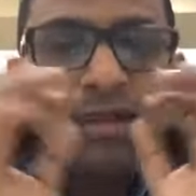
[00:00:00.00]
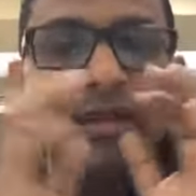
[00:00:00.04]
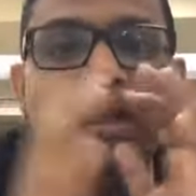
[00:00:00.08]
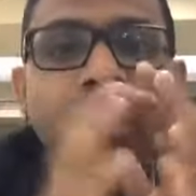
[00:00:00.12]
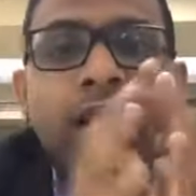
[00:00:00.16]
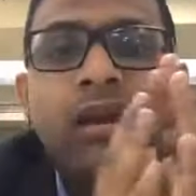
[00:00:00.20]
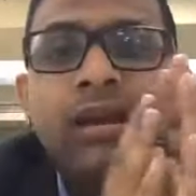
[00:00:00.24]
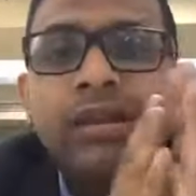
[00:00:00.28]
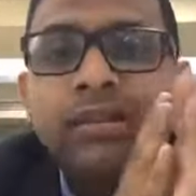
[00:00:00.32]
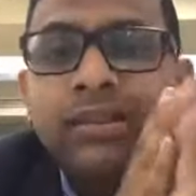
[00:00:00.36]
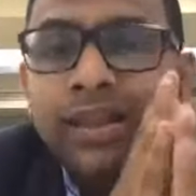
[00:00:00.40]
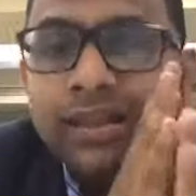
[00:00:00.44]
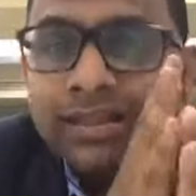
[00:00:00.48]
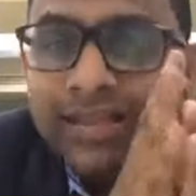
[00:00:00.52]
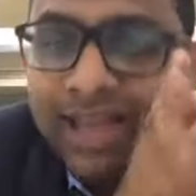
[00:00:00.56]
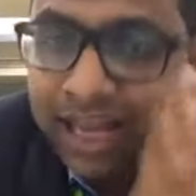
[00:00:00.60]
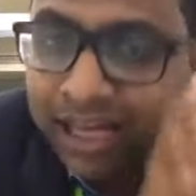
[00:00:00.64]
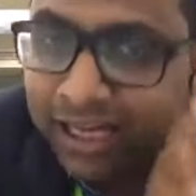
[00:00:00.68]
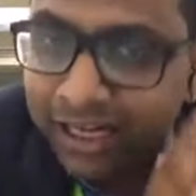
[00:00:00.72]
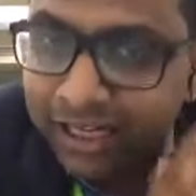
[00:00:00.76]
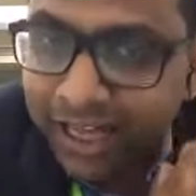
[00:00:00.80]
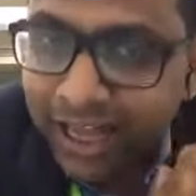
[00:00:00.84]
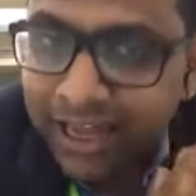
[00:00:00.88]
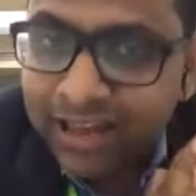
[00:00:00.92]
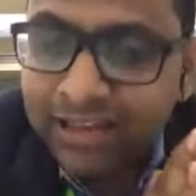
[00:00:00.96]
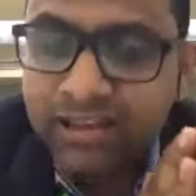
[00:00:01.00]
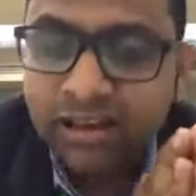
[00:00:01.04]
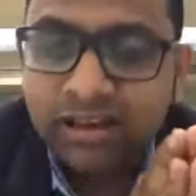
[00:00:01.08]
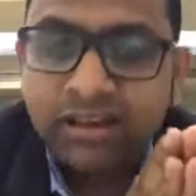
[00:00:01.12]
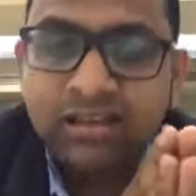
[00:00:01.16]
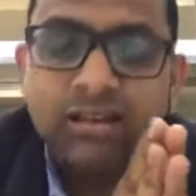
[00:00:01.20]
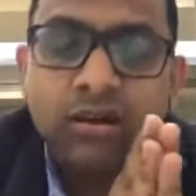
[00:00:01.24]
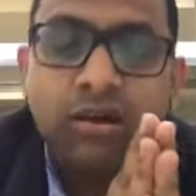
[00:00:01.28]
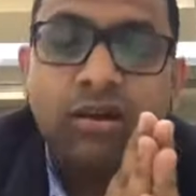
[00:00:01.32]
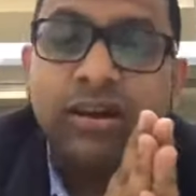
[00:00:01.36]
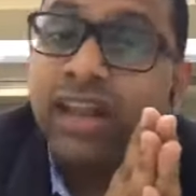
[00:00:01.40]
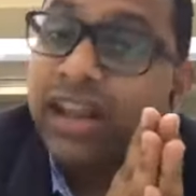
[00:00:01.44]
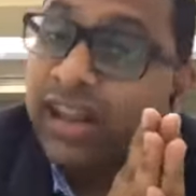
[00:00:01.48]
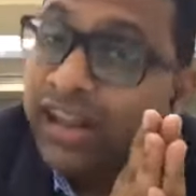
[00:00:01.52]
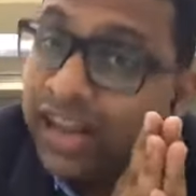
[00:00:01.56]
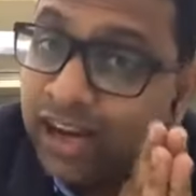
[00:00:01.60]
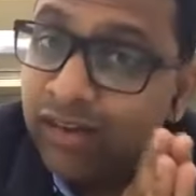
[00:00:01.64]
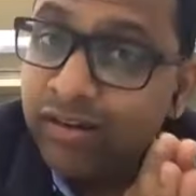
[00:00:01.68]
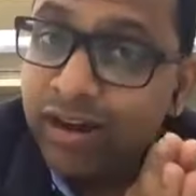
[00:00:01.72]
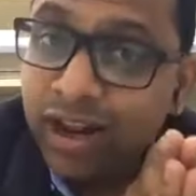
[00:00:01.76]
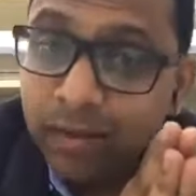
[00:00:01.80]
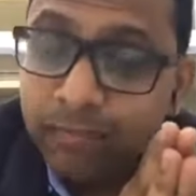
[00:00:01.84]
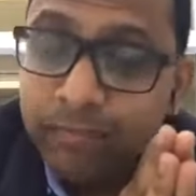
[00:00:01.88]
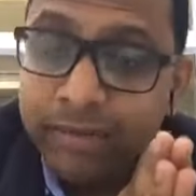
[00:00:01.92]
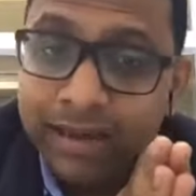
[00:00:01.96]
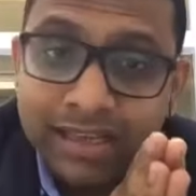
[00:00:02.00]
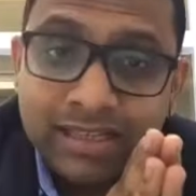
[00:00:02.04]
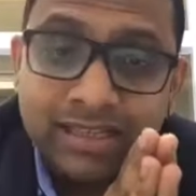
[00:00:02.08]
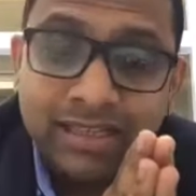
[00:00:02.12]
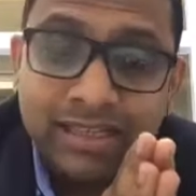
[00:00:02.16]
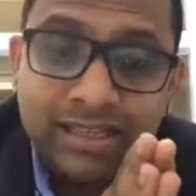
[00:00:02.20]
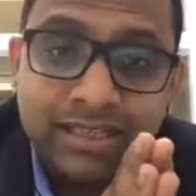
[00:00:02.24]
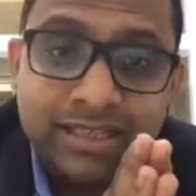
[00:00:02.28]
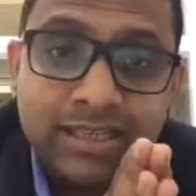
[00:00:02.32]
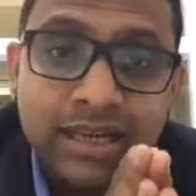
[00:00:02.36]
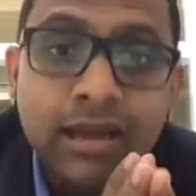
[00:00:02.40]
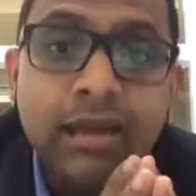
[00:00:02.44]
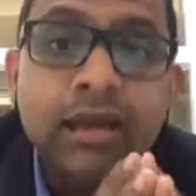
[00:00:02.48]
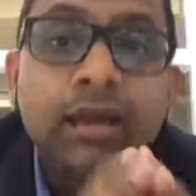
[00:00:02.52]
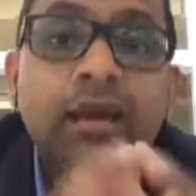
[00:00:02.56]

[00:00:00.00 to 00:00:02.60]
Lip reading: sanitizers on a regular basis,